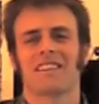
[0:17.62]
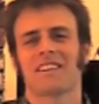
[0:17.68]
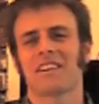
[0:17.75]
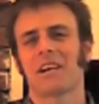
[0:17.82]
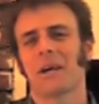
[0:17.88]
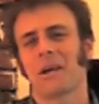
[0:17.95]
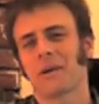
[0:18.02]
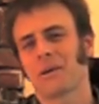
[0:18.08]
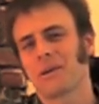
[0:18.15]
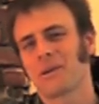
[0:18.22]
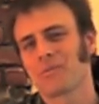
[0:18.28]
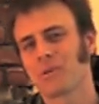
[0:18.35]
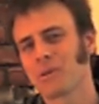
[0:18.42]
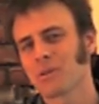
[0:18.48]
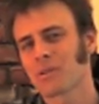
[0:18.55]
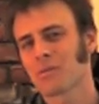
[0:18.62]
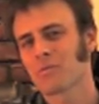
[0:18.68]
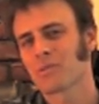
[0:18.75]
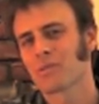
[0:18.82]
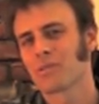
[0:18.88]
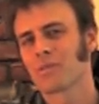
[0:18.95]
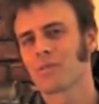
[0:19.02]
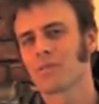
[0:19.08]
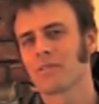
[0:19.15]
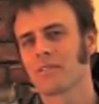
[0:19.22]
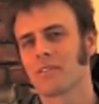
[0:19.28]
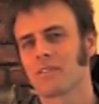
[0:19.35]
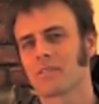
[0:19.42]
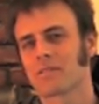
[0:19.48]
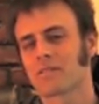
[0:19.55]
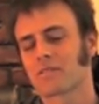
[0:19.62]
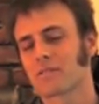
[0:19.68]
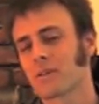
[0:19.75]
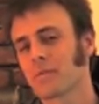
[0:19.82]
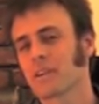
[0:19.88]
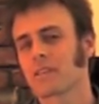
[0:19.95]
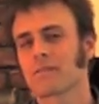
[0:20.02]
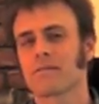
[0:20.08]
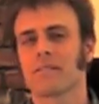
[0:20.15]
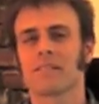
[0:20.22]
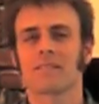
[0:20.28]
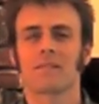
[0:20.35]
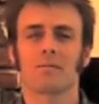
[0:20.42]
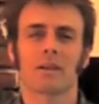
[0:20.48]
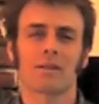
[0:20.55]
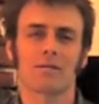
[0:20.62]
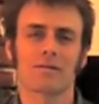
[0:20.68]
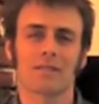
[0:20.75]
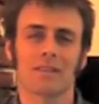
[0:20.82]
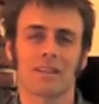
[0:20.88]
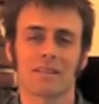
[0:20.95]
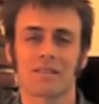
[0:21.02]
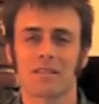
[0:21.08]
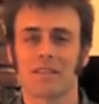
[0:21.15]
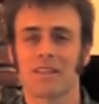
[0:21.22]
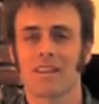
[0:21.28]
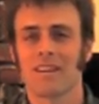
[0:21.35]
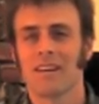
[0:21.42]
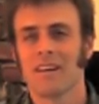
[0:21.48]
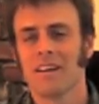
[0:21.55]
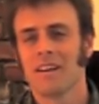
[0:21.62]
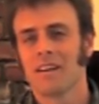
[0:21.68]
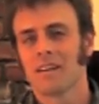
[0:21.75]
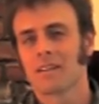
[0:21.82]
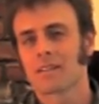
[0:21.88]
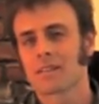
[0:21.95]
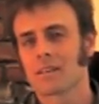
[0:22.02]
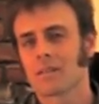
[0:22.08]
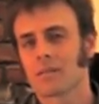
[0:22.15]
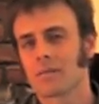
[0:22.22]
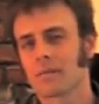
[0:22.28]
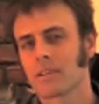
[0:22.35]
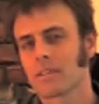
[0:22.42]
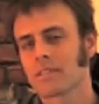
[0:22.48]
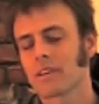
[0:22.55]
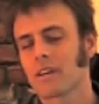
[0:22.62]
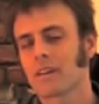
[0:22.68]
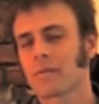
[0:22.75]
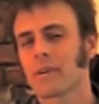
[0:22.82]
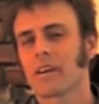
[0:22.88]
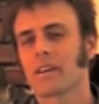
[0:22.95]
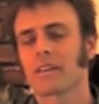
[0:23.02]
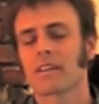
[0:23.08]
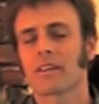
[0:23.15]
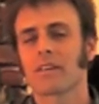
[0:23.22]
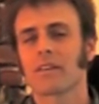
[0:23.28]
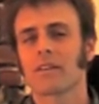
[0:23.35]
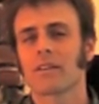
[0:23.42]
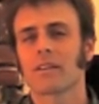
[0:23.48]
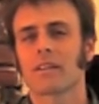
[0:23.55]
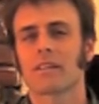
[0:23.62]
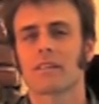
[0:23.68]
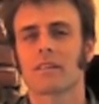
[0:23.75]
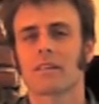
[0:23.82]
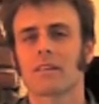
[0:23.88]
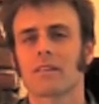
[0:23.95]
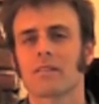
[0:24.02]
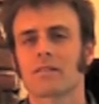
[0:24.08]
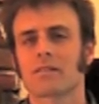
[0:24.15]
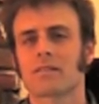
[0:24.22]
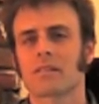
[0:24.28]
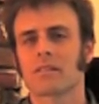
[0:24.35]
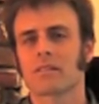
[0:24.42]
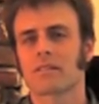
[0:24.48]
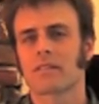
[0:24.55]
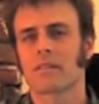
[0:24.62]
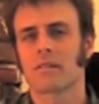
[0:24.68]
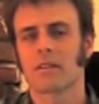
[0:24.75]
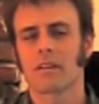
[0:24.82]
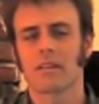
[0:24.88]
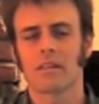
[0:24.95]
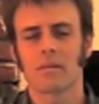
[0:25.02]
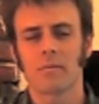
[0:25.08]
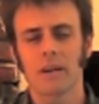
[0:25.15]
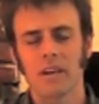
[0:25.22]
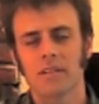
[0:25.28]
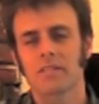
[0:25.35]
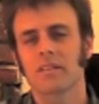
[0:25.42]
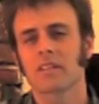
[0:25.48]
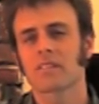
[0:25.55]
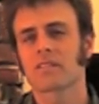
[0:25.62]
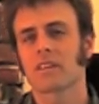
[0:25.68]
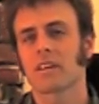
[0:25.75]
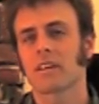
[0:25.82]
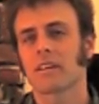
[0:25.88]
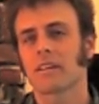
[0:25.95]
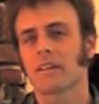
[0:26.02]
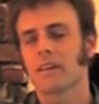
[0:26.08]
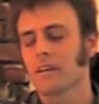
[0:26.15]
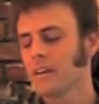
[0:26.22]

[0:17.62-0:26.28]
Hi, and welcome to the Strumming Fundamentals lesson. So what I'm going to talk about here is just the basics on